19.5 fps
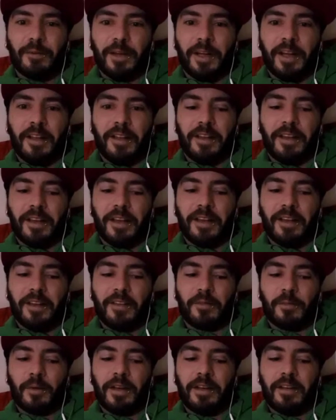reality, I
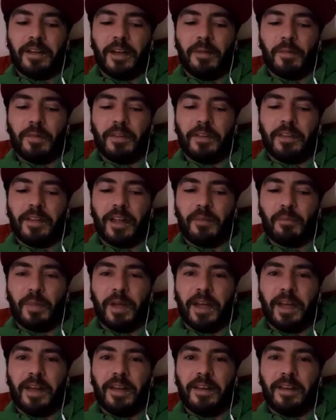guess one time isn't that
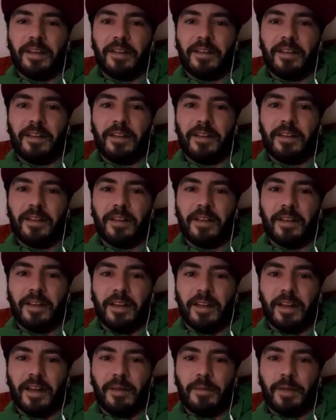bad.
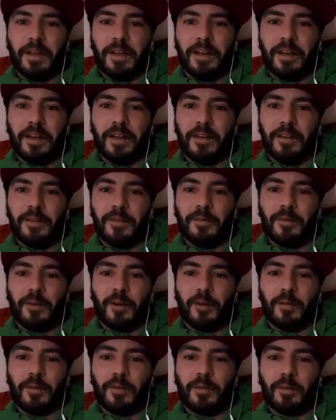I mean, I
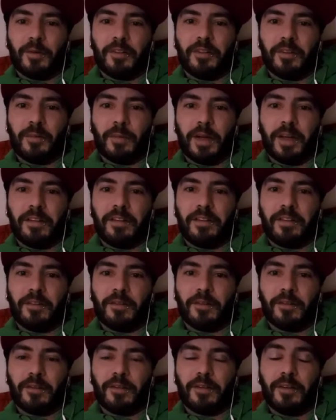always wish the best
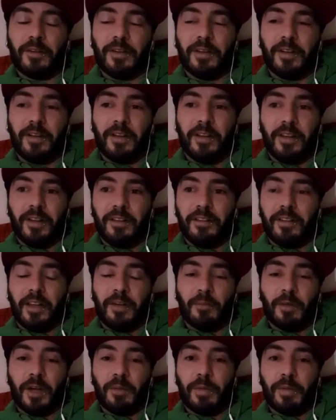or
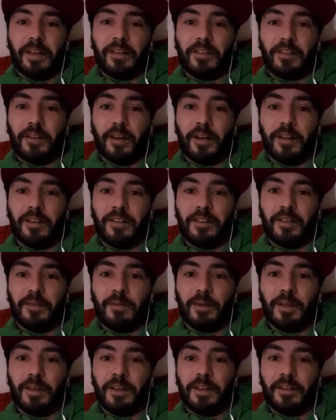send my best thoughts and
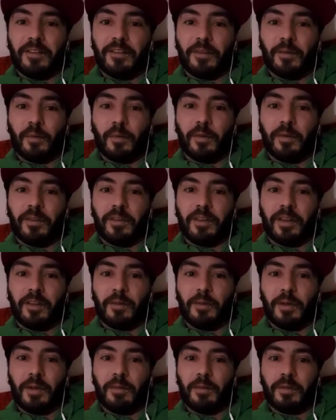feelings towards other
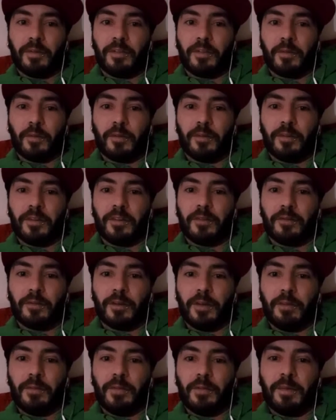people's goals and
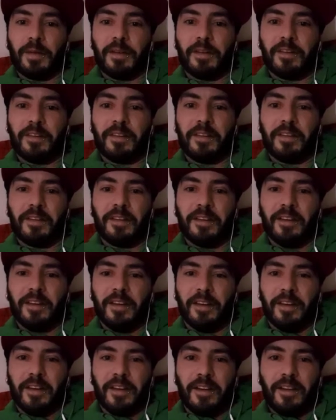dreams, because
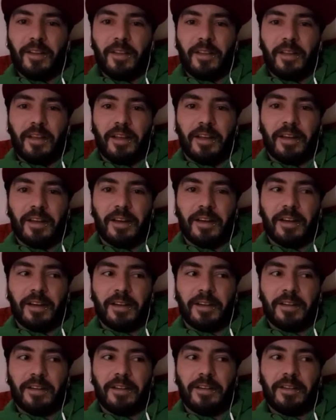they
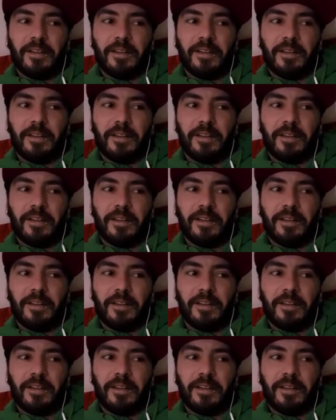are